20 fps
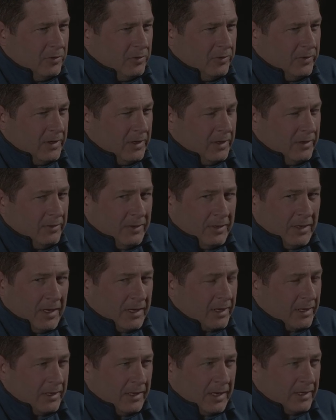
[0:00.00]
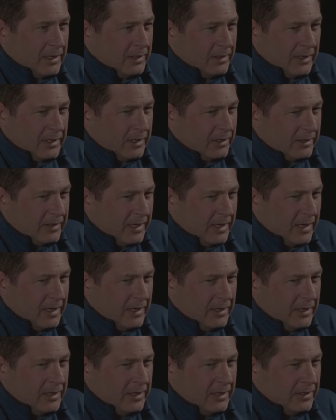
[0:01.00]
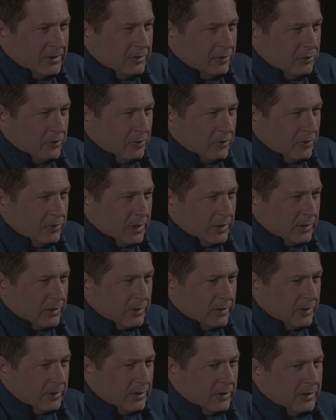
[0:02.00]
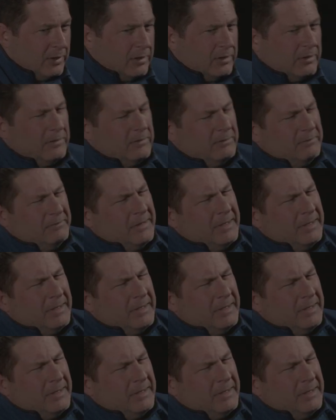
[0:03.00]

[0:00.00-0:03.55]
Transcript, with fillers: You know, and then then I got I got like a Canon, you know, like uh